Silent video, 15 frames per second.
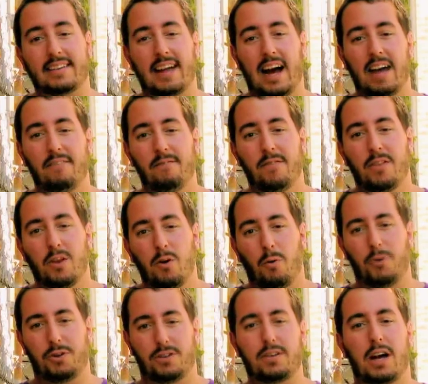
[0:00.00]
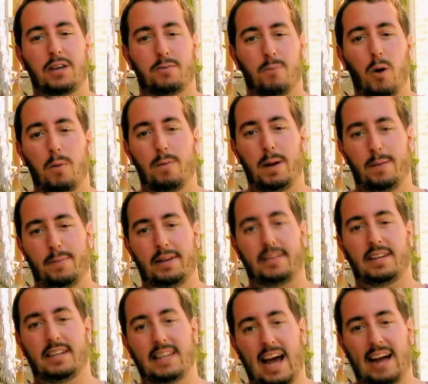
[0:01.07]
time, we'll discuss more
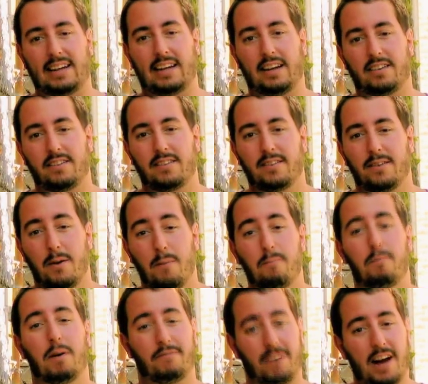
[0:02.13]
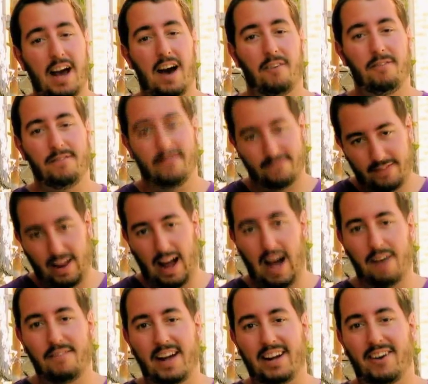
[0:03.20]
PPC tactics. But for now,
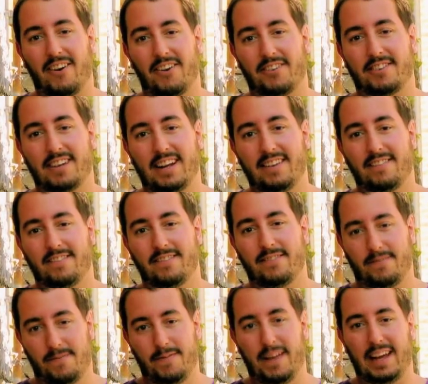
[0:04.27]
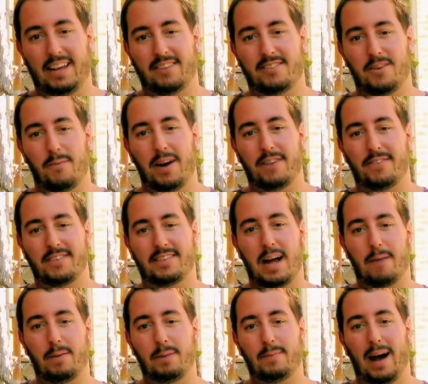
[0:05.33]
I'm Mike Hernalsteen. Thank you so much for
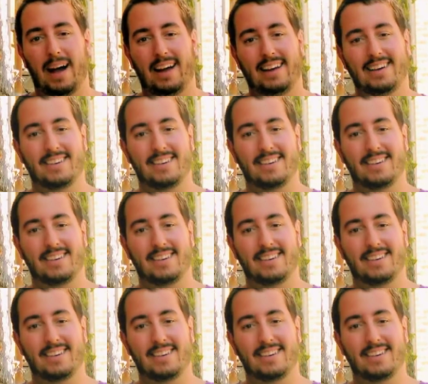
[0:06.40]
stopping by.